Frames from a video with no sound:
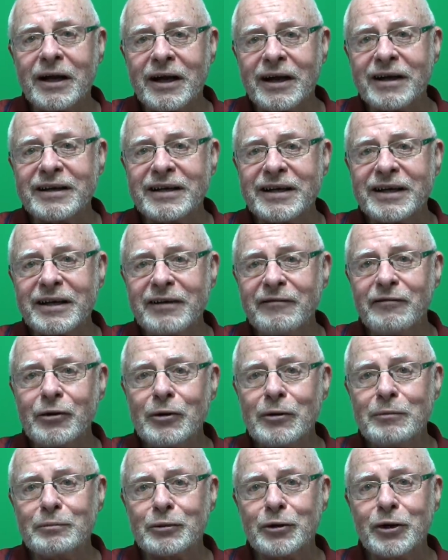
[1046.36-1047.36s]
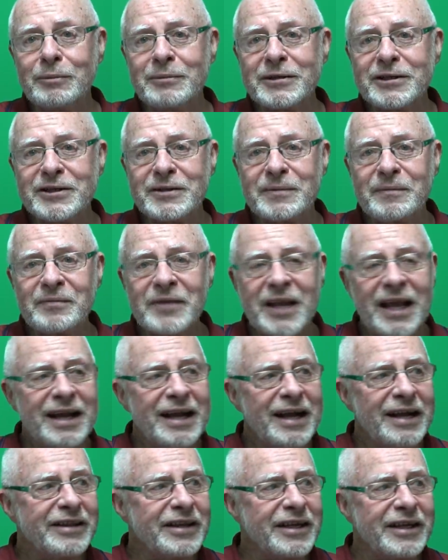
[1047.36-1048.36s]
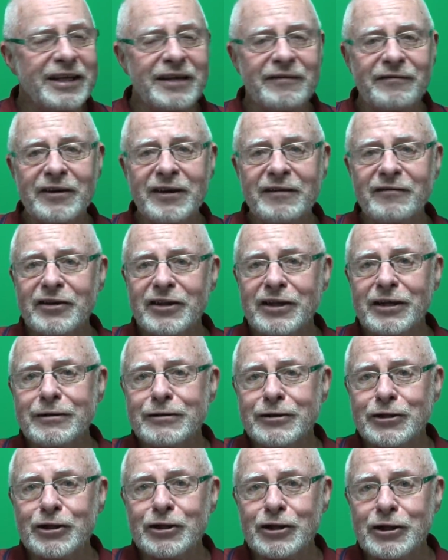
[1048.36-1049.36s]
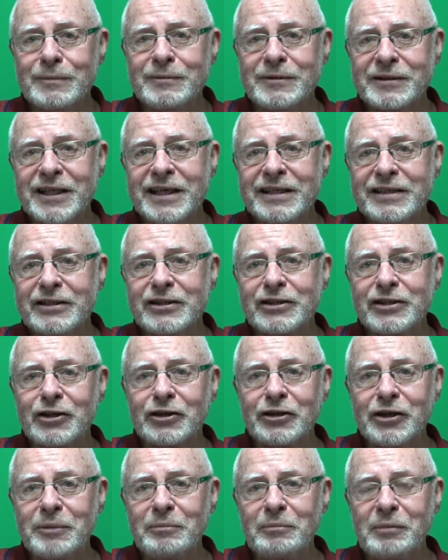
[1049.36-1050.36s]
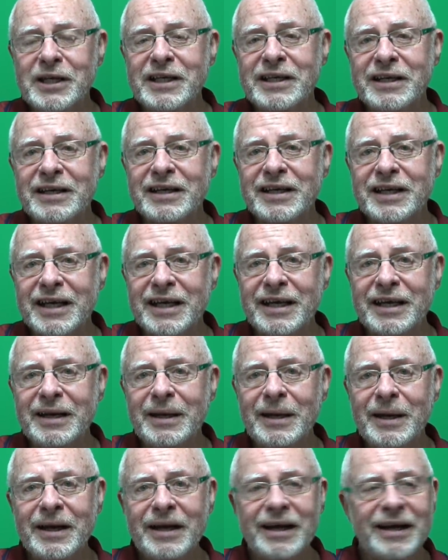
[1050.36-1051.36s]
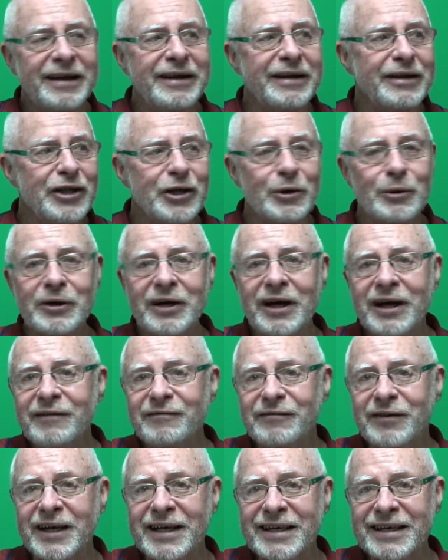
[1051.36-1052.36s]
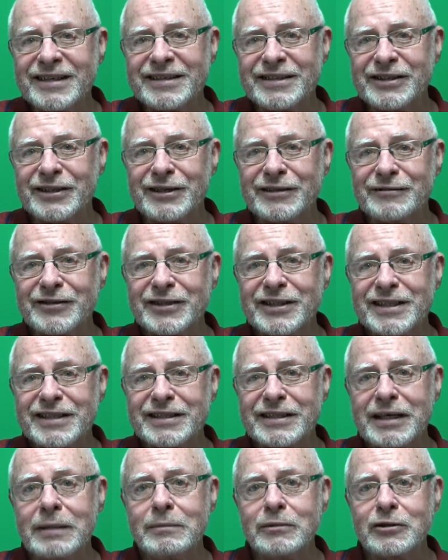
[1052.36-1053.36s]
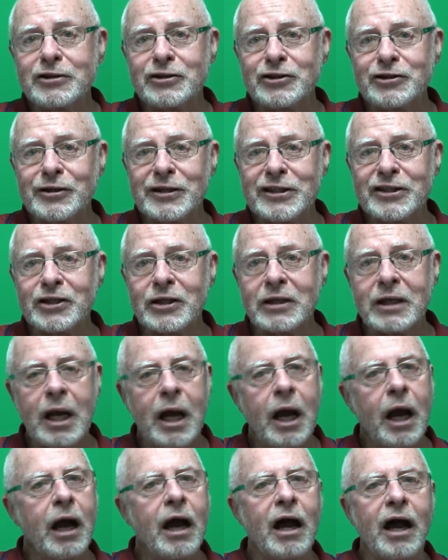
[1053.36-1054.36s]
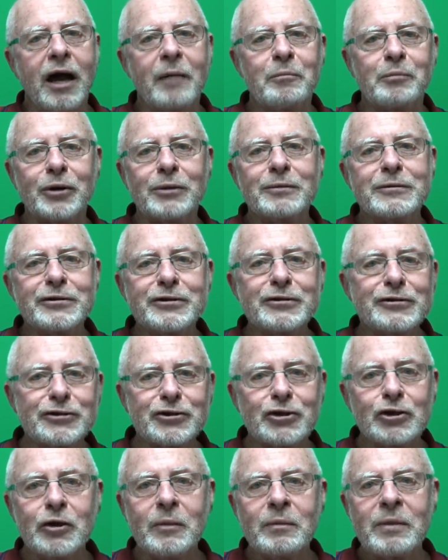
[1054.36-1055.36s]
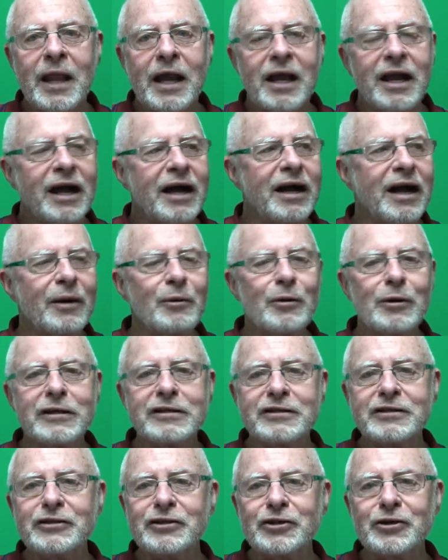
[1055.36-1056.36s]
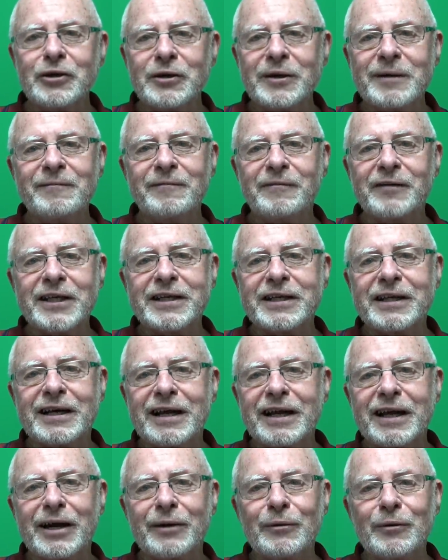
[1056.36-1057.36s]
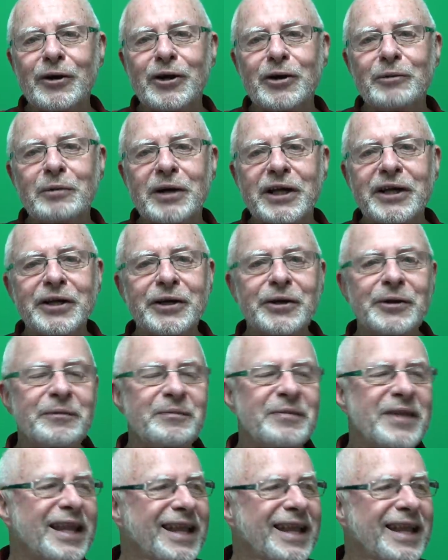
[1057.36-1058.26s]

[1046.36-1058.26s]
I can give you a promise that if ever those circumstances are repeated again and you and I find ourselves in the same situation, I promise you, sir, I will listen to you emphatically. I will obey you.